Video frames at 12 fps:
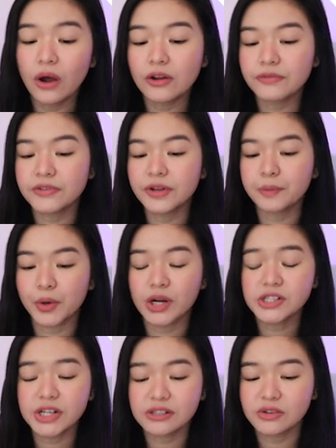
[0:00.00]
all of the
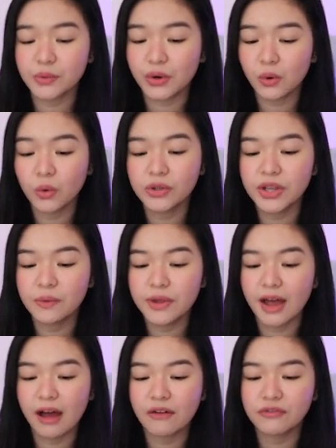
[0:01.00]
projects na we're holding,
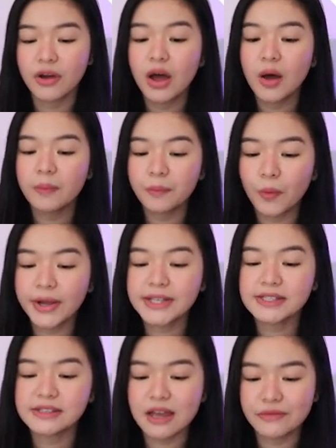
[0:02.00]
we have
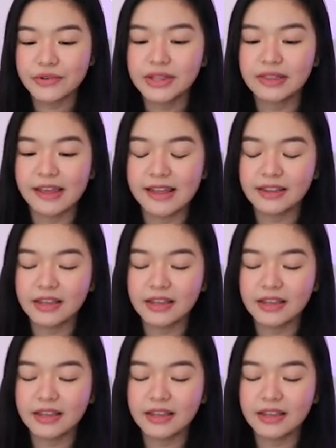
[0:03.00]
0.17%.